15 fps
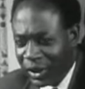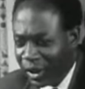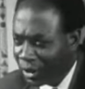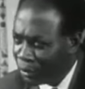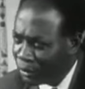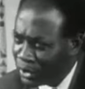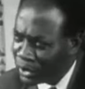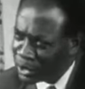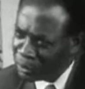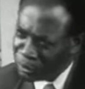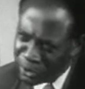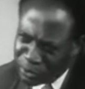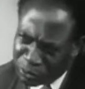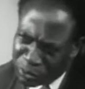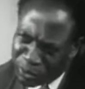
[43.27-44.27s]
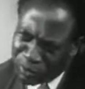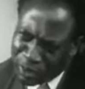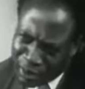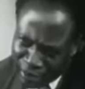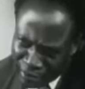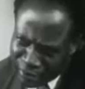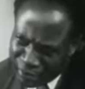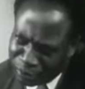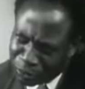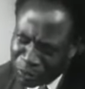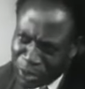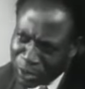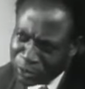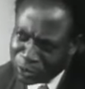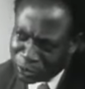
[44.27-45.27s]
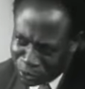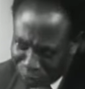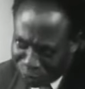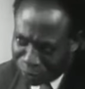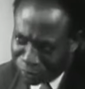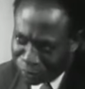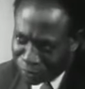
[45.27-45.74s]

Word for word: And with the experience we have had, I'm quite sure